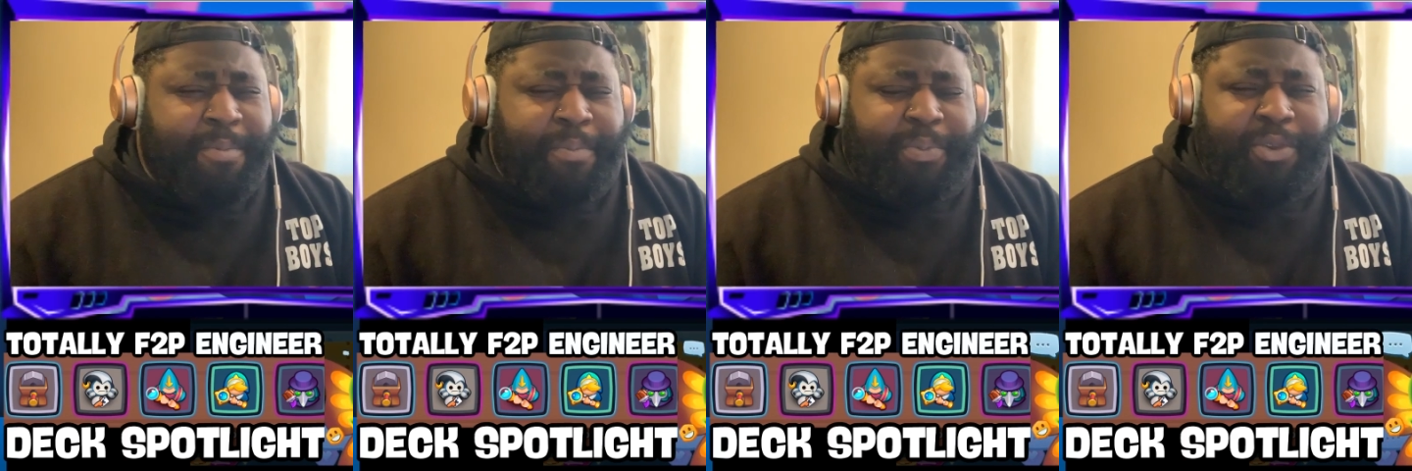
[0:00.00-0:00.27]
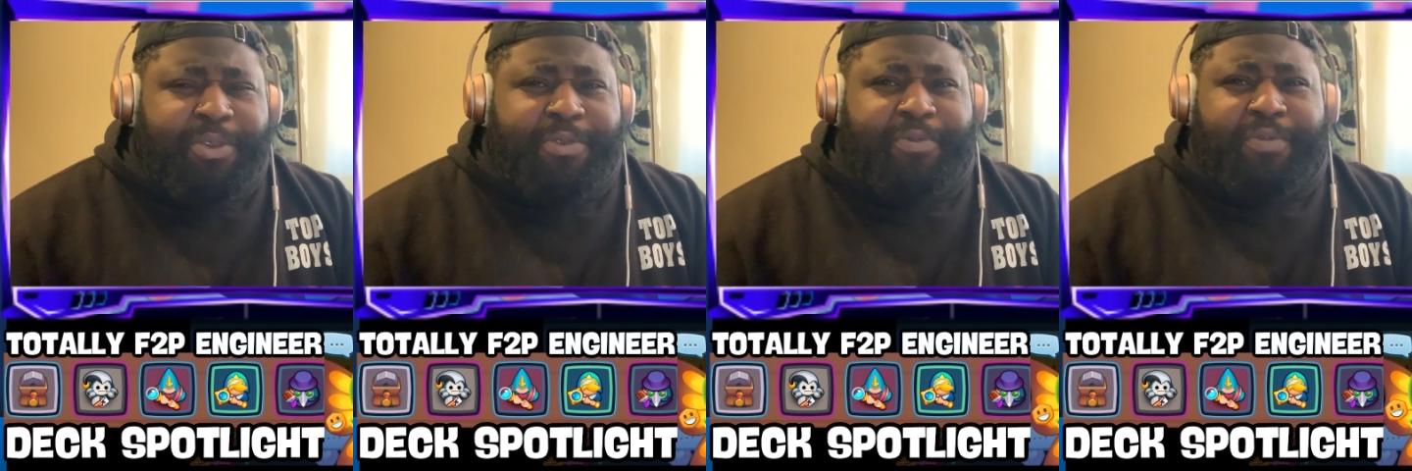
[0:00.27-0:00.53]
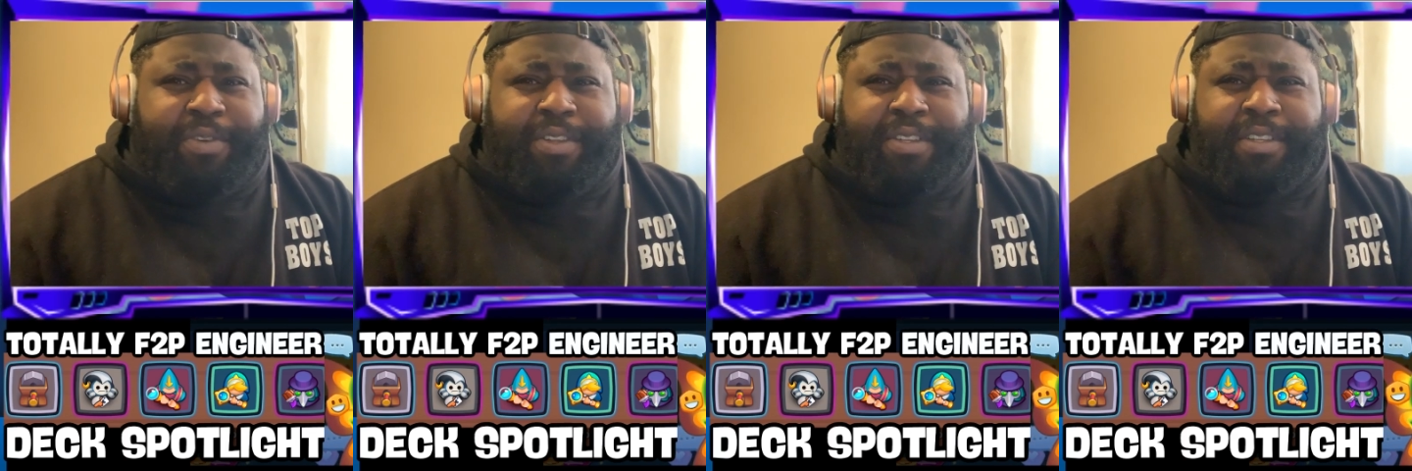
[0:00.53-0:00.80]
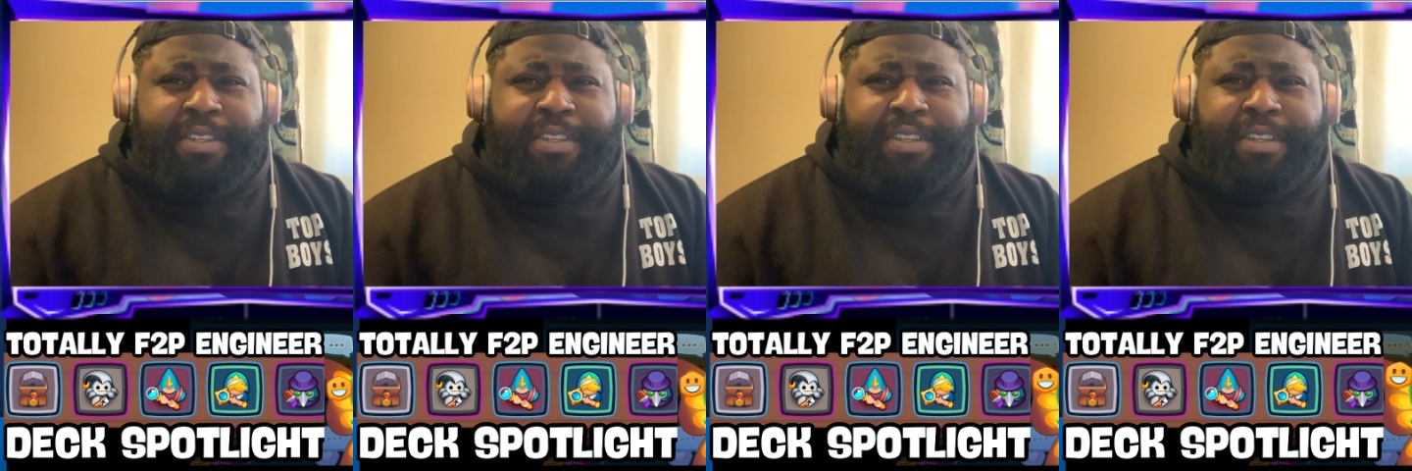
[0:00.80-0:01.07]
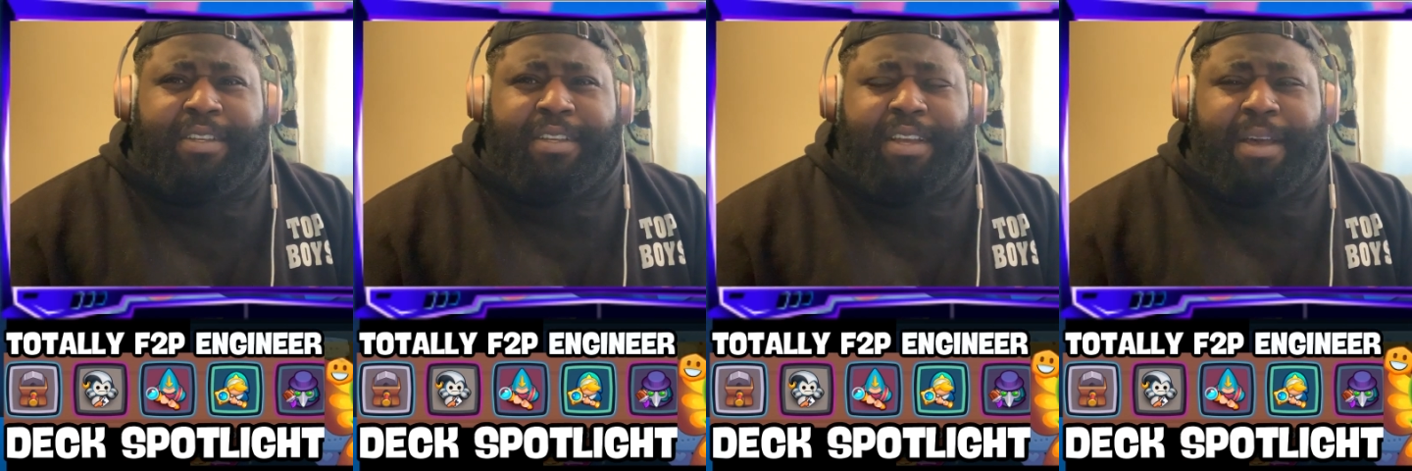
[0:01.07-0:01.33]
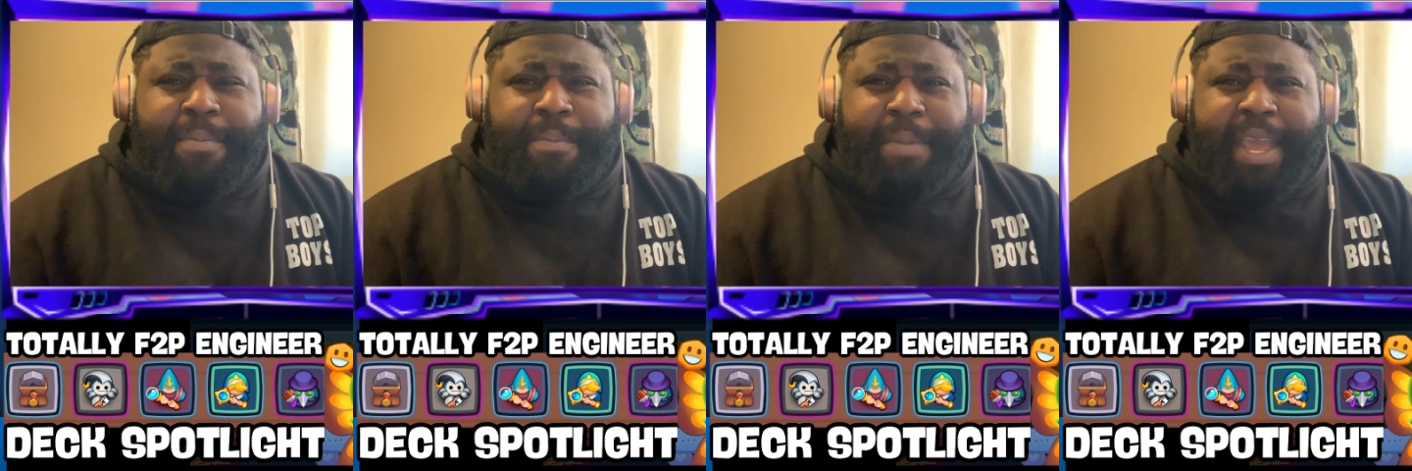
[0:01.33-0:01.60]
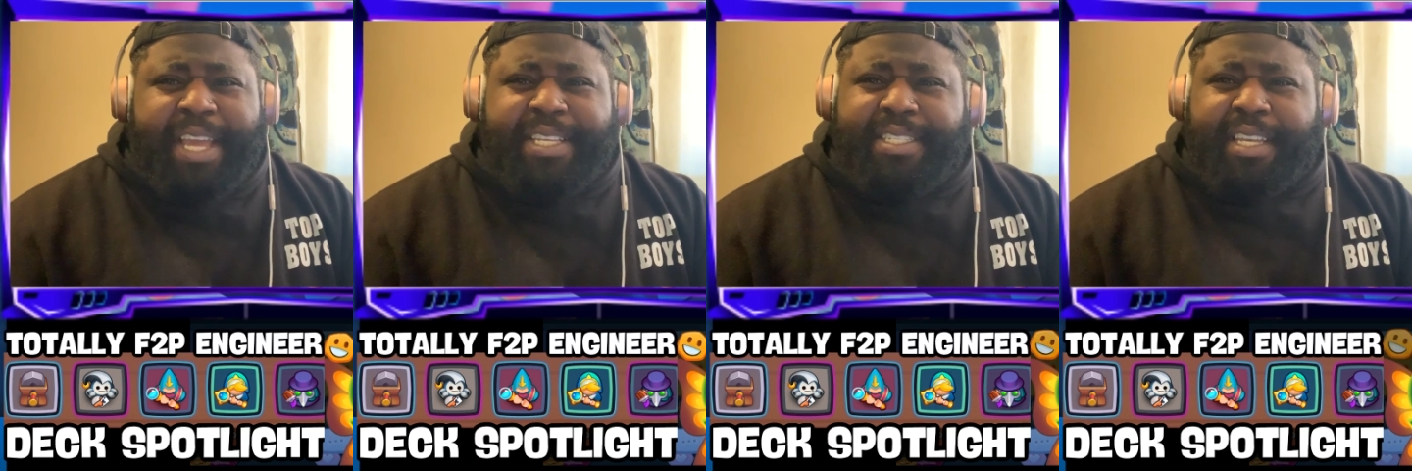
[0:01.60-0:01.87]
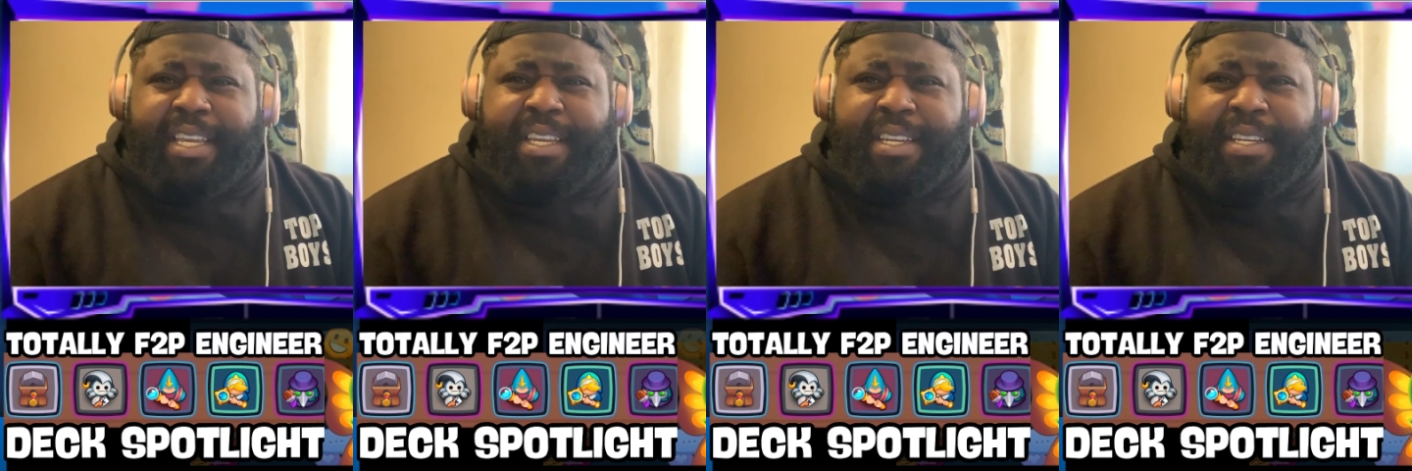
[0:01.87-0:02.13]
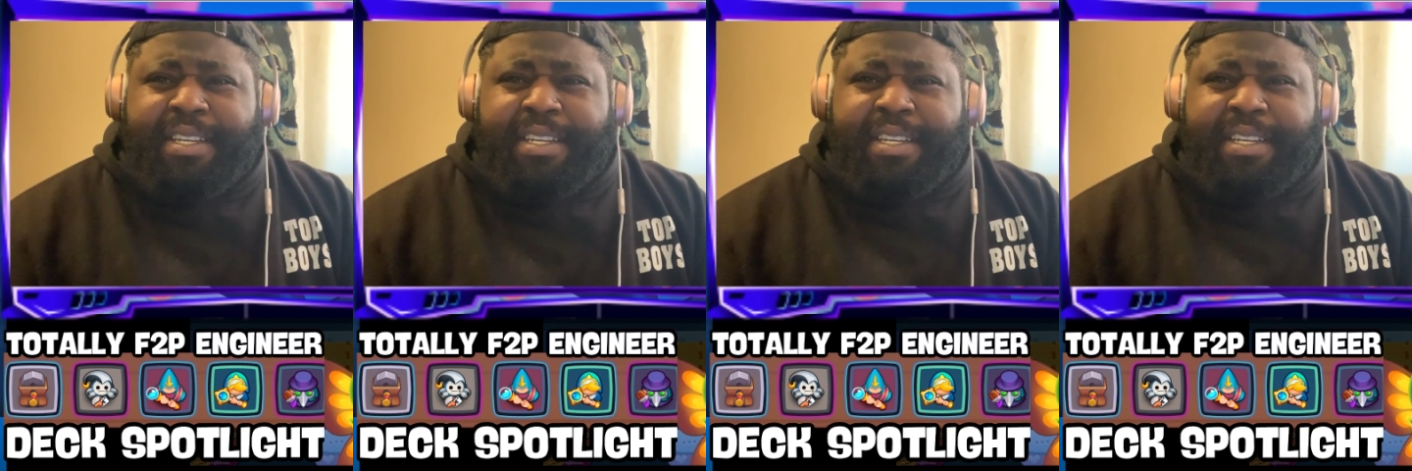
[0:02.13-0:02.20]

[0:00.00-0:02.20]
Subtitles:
beautiful, amazing.